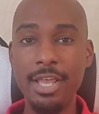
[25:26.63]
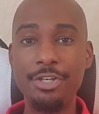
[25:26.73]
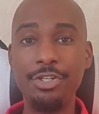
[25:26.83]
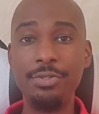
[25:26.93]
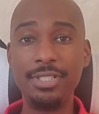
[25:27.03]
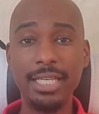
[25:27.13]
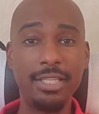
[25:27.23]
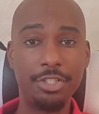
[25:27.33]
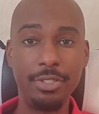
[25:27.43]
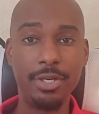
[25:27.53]
do
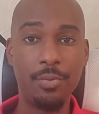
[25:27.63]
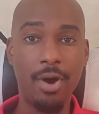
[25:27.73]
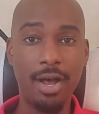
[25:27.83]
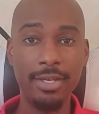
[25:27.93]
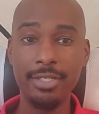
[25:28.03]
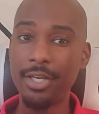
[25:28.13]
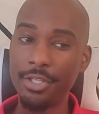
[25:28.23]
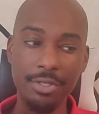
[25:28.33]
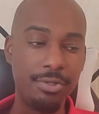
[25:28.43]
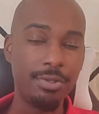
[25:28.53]
state that you need a wand.
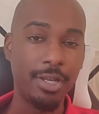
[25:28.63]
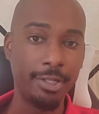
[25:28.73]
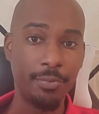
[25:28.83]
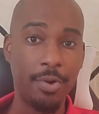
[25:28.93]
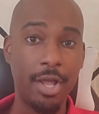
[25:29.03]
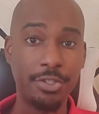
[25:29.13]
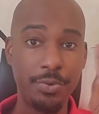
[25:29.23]
You do not need a wand.